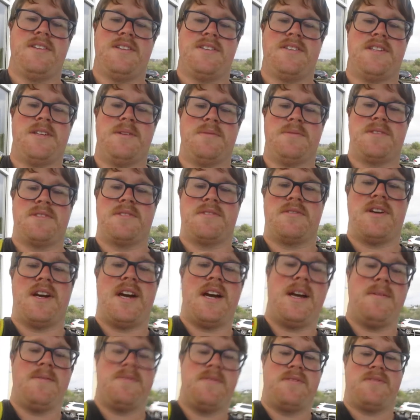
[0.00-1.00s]

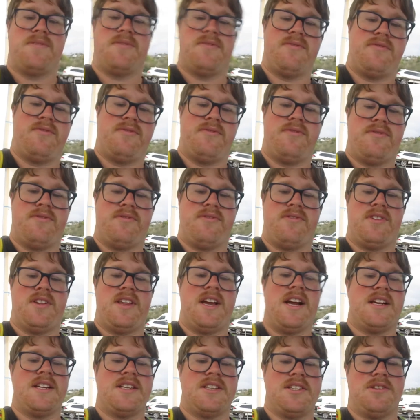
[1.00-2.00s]
subscribe for
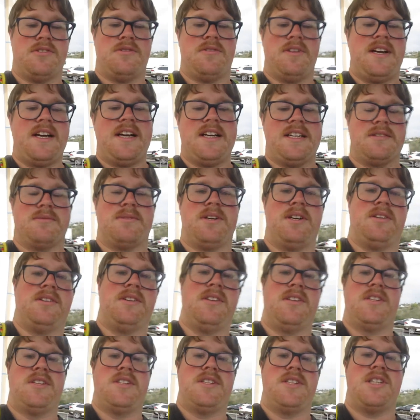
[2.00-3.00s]
that too as well
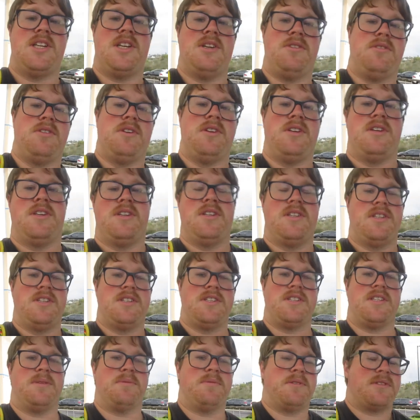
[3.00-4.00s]
so
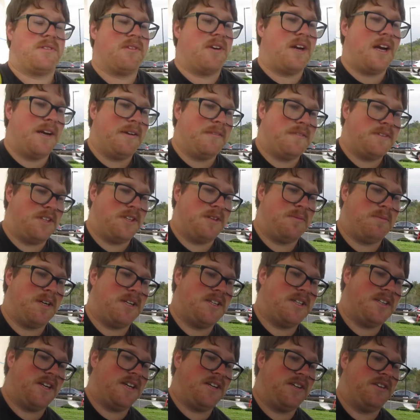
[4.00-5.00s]
subscribe to my
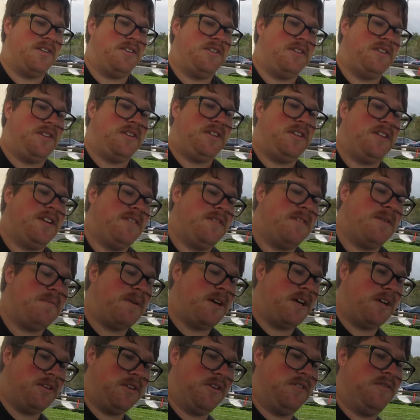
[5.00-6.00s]
channel leave the
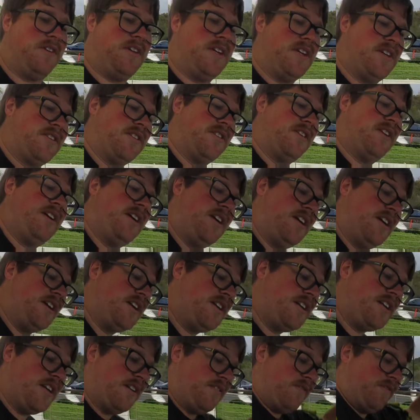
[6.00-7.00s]
bell notification
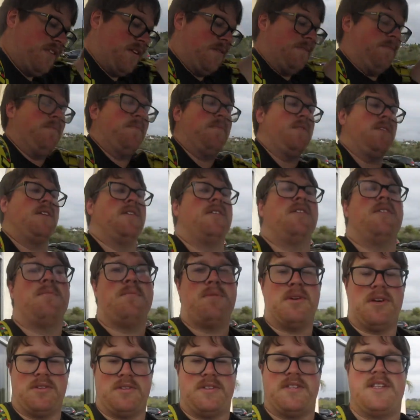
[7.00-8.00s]
on if I'm
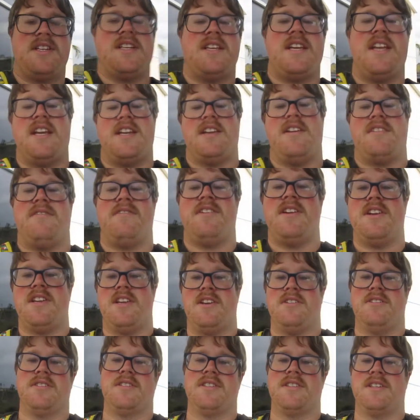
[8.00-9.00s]
posting any
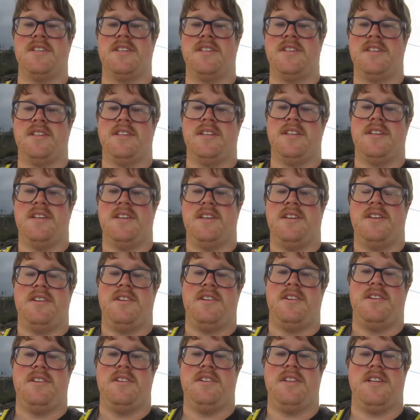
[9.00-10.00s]
videos
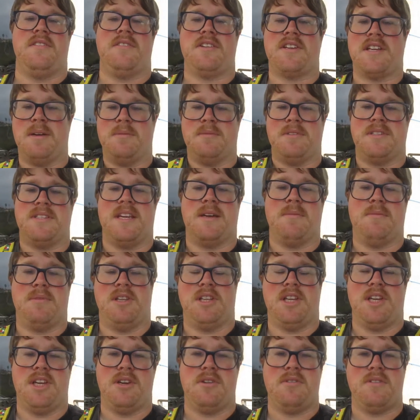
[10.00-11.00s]
leave the comments down
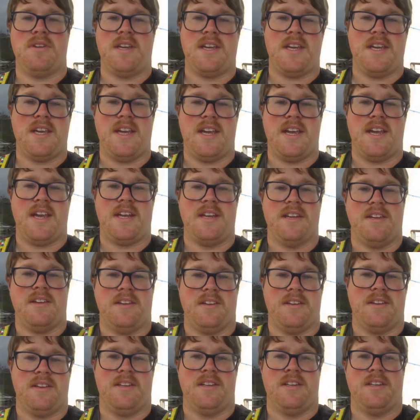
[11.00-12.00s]
below and
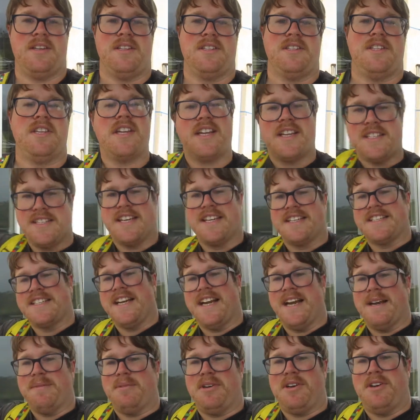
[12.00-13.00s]
see you guys next
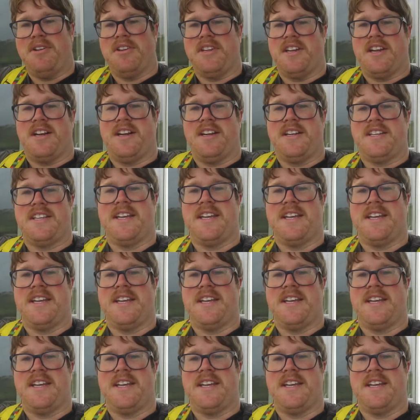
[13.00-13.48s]
time only on